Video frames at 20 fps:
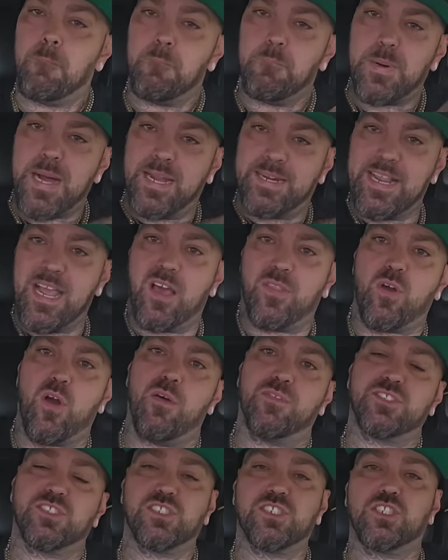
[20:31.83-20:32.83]
By now, the
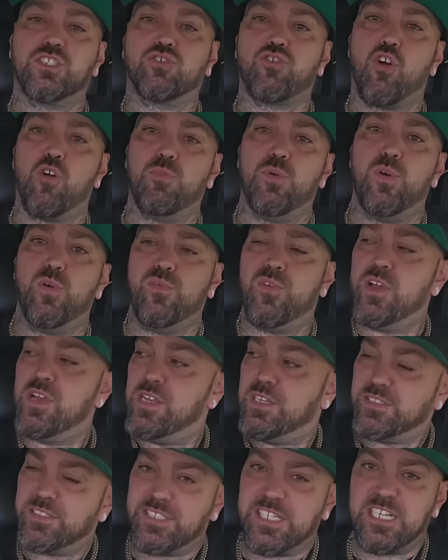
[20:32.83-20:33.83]
officers in control booth
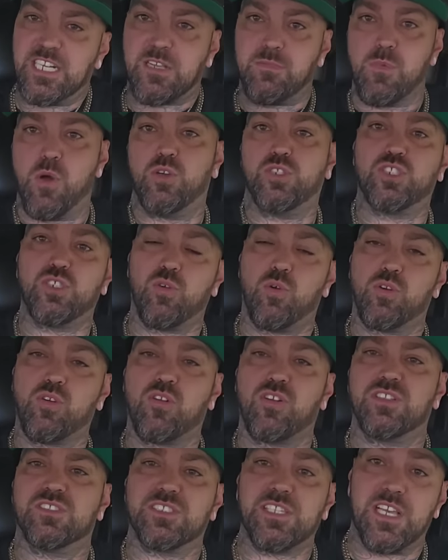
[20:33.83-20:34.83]
see the commotion going on in
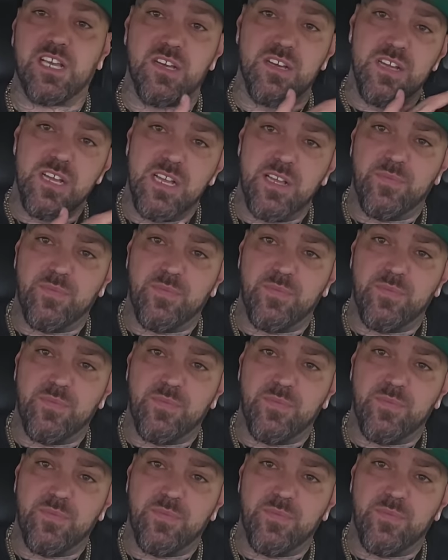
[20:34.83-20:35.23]
the cell.